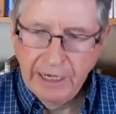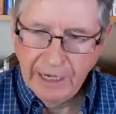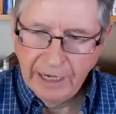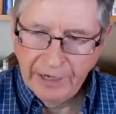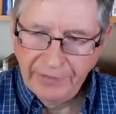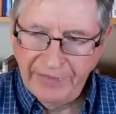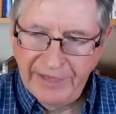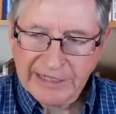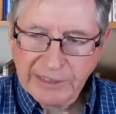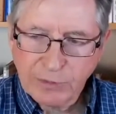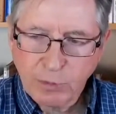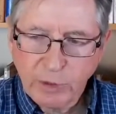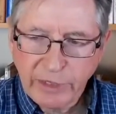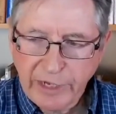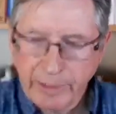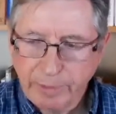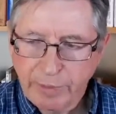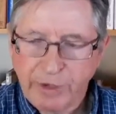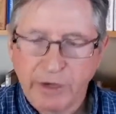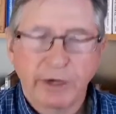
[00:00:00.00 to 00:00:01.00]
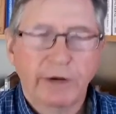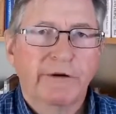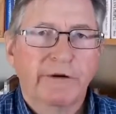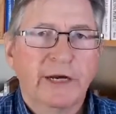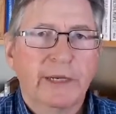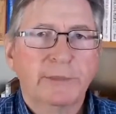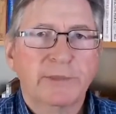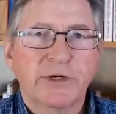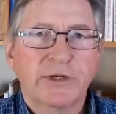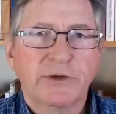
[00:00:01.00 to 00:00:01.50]
And that's what our
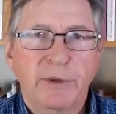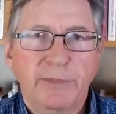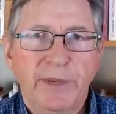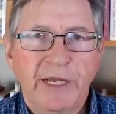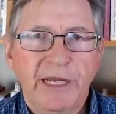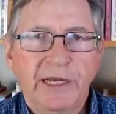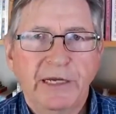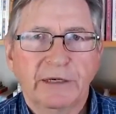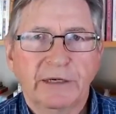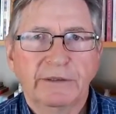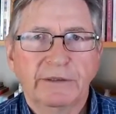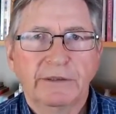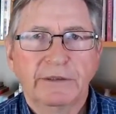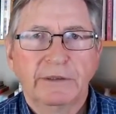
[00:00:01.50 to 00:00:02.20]
programs are about.